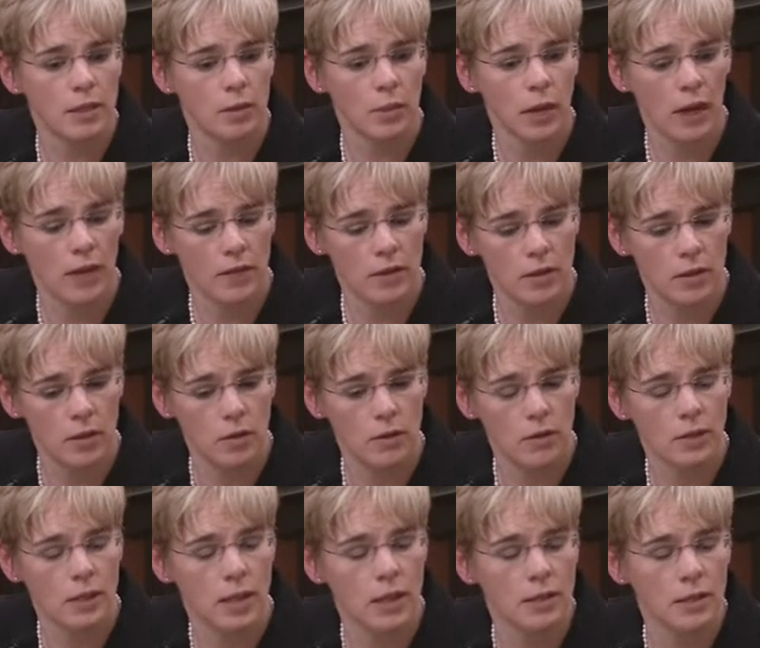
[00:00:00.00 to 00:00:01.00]
and we have a new
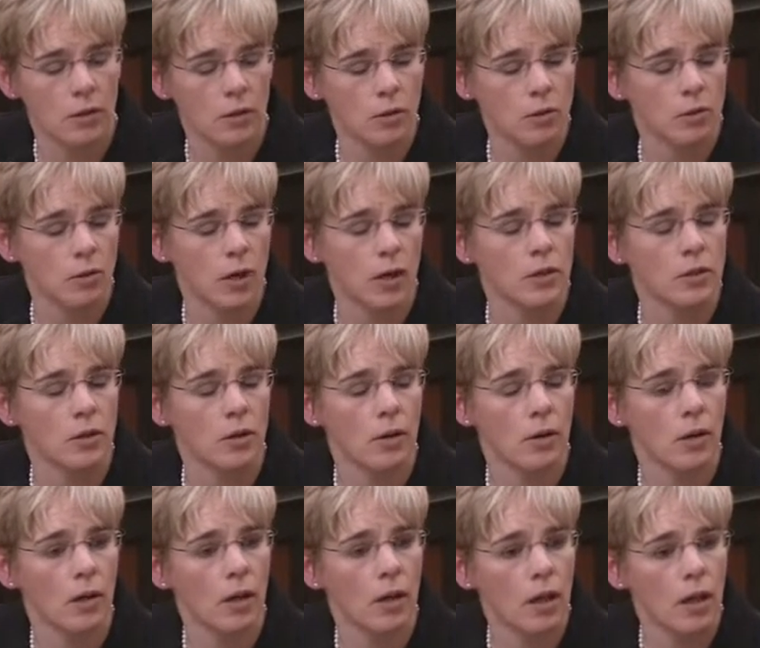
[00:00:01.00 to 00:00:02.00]
state dental
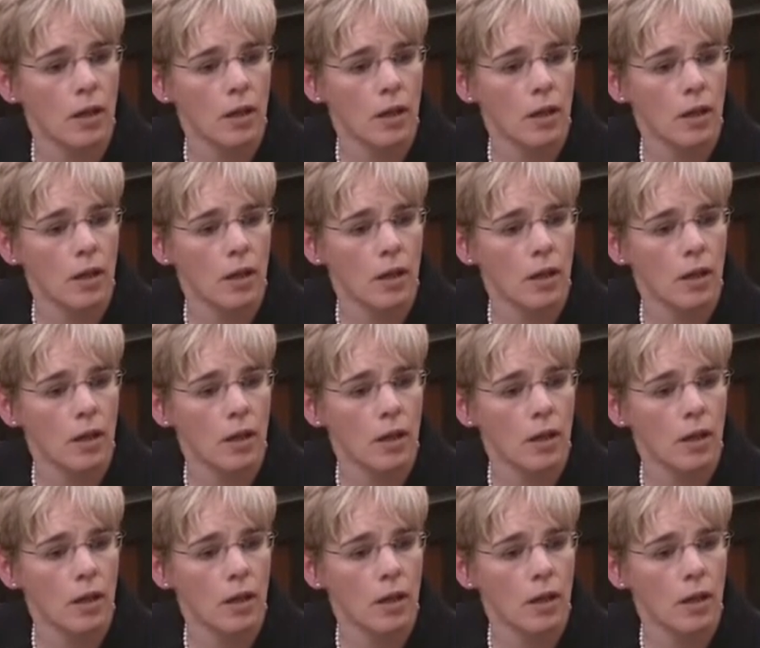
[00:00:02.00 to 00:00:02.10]
director